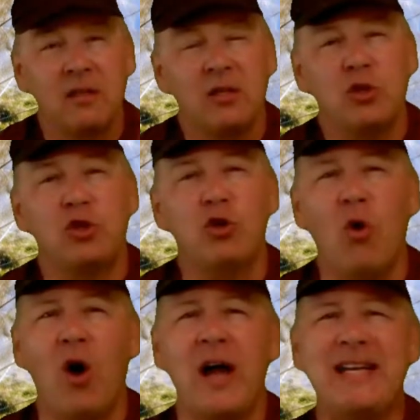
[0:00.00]

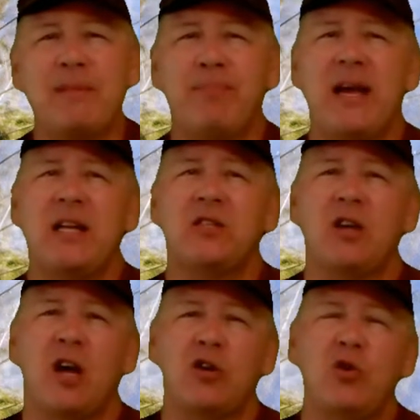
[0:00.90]
Joy depends
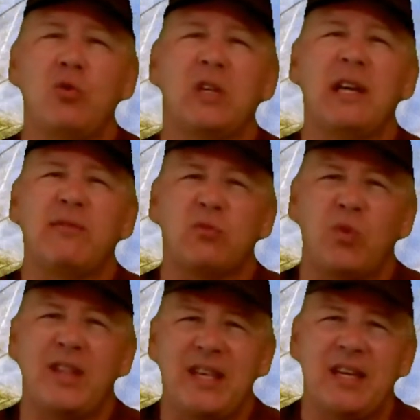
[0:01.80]
on who lives
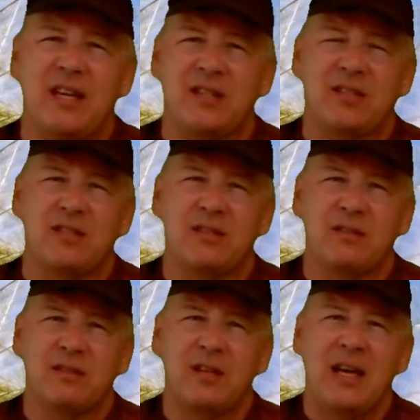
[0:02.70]
within us.
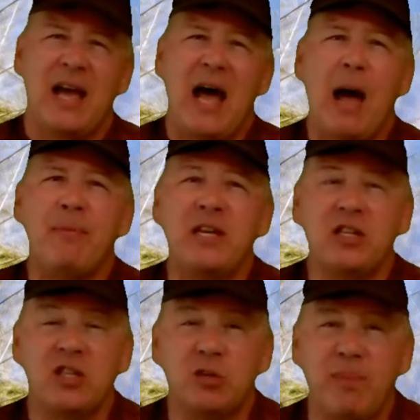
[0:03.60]

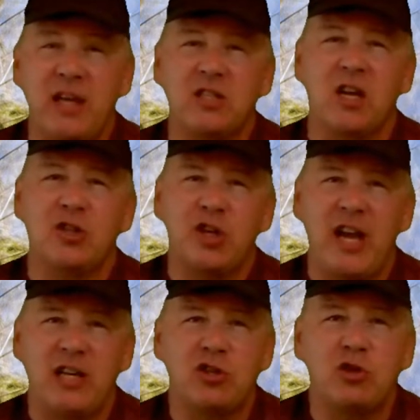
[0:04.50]
Happiness is based on
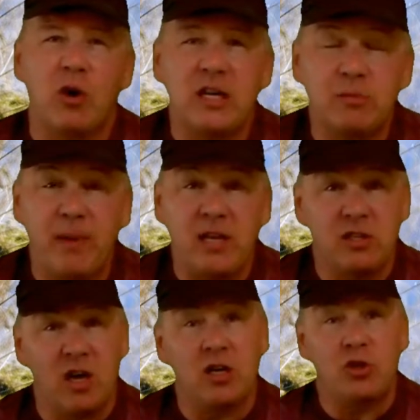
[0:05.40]
chance. Joy is based
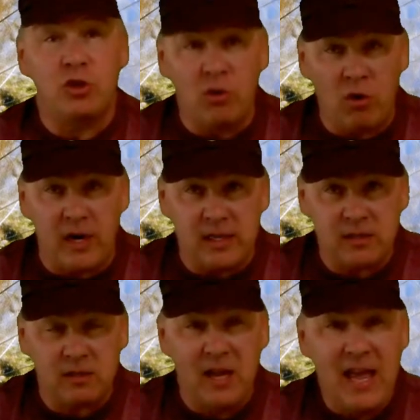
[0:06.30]
on a
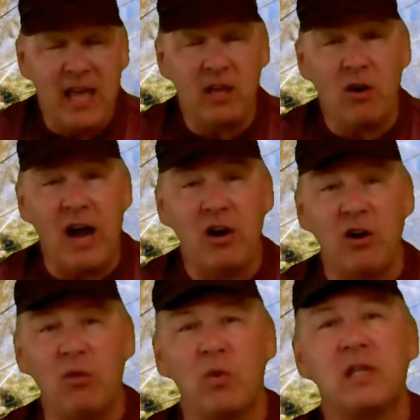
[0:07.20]
choice. You know, I
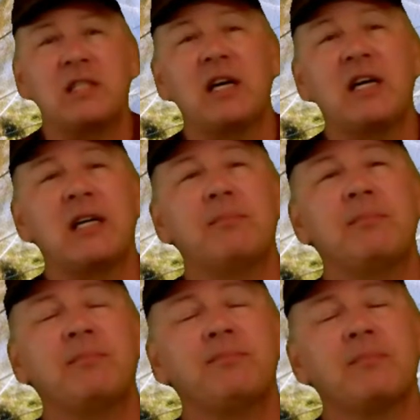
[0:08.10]
heard one time
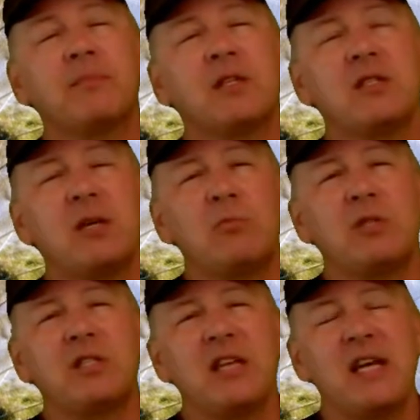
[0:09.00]
someone
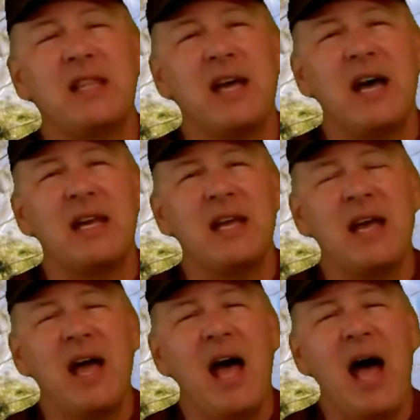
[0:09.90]
say that
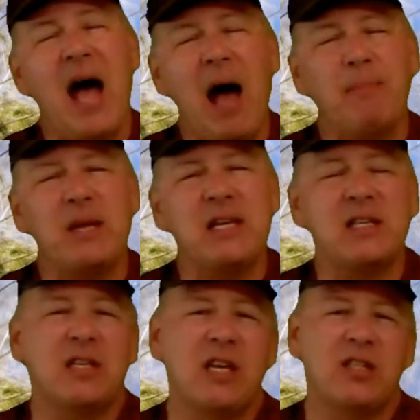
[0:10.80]

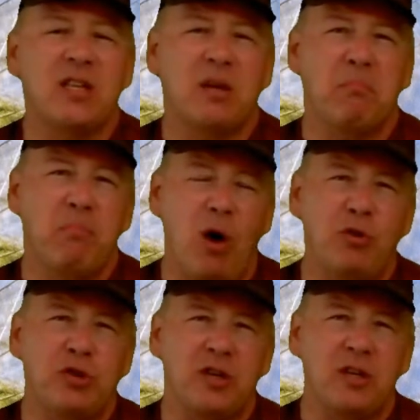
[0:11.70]
happiness is an
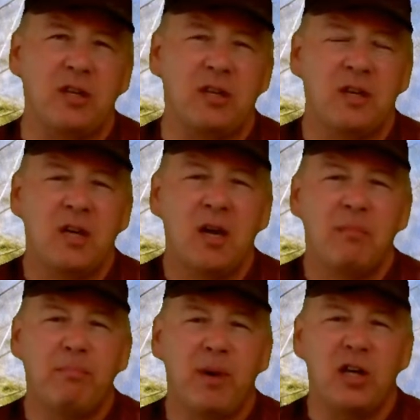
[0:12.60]
emotion,
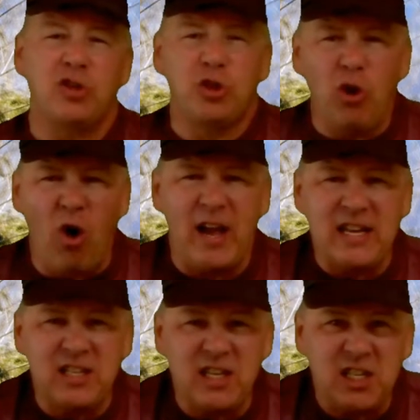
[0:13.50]
but joy
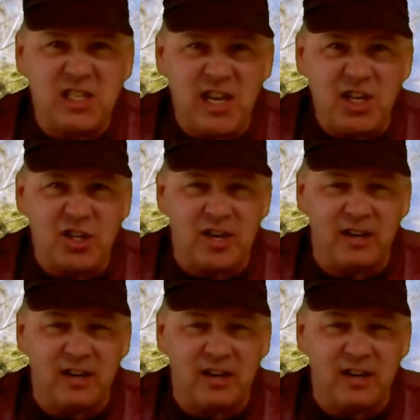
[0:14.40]
is a decision.